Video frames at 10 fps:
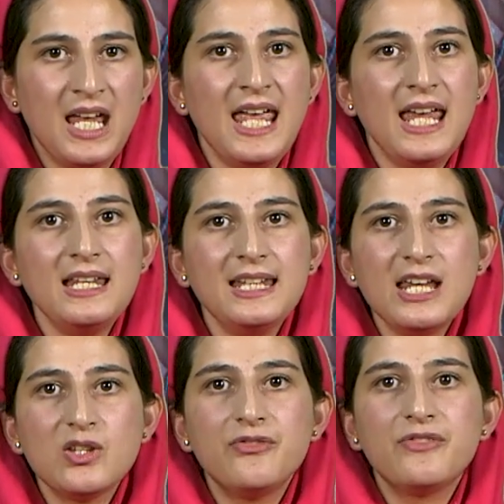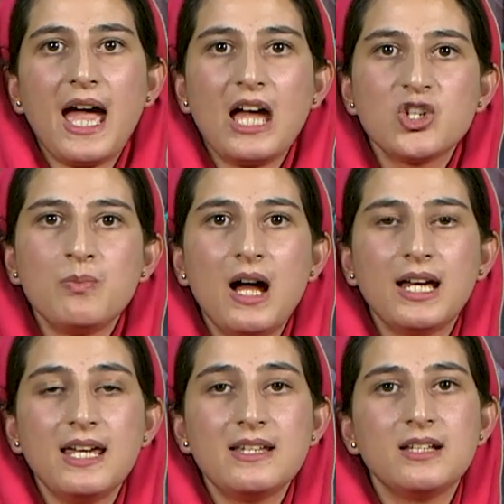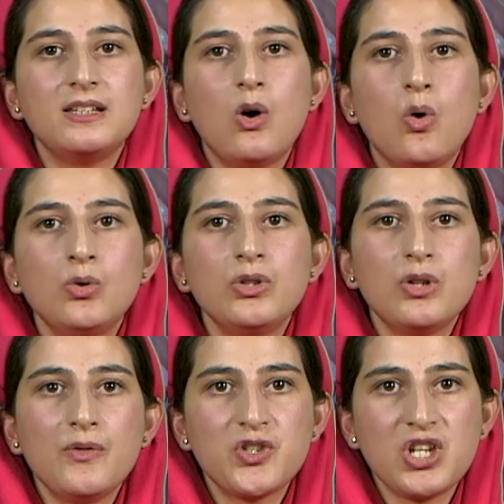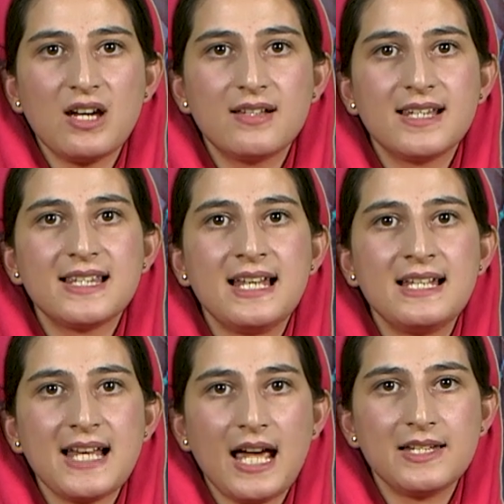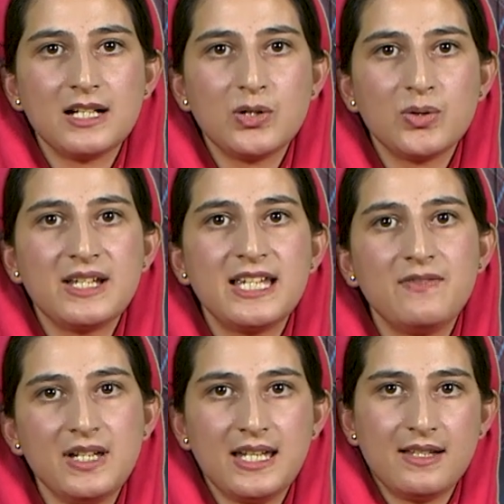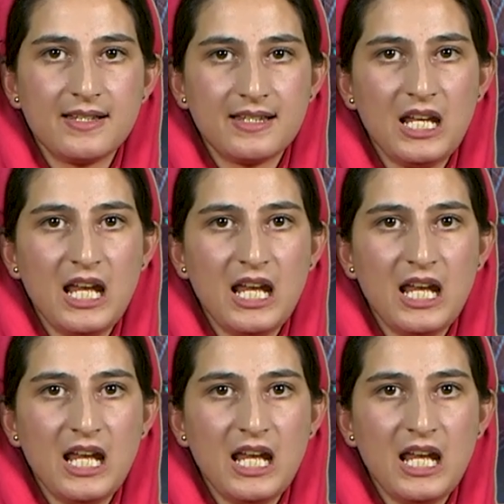In case of cash market, the owner of shares is entitled to the dividends,